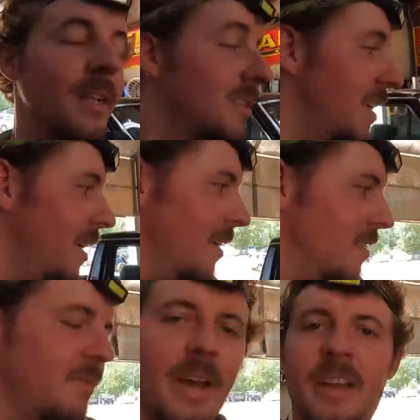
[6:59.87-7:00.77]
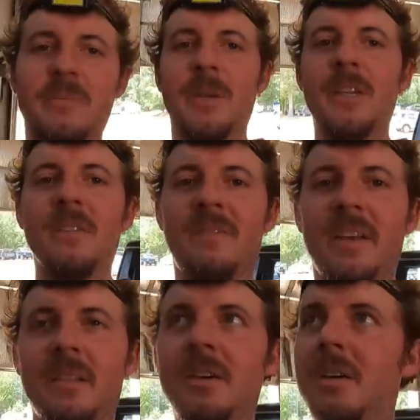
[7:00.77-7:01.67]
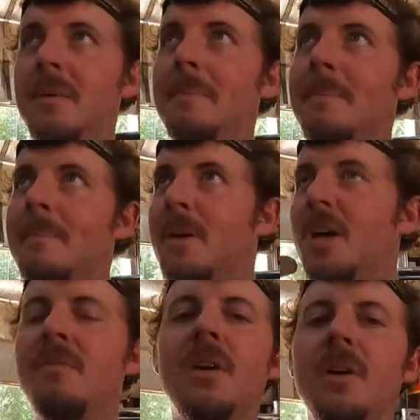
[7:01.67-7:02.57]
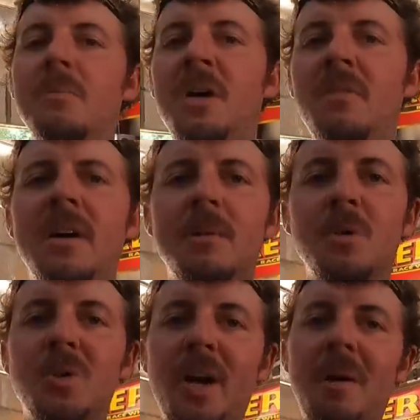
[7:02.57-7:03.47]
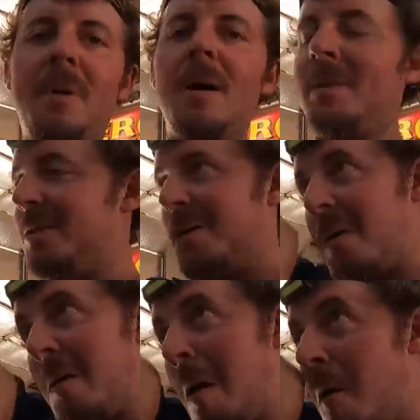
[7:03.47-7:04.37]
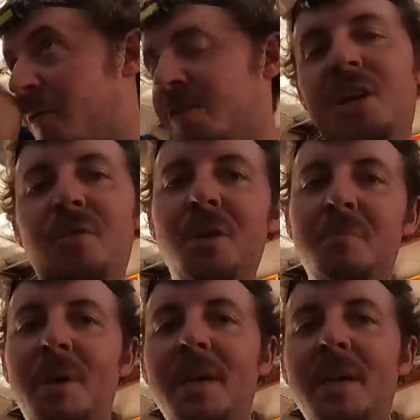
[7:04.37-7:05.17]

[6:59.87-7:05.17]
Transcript: way to see it. It's five speed and the flex, the cover don't come off. I'm gonna try to pop the starter off and see if we can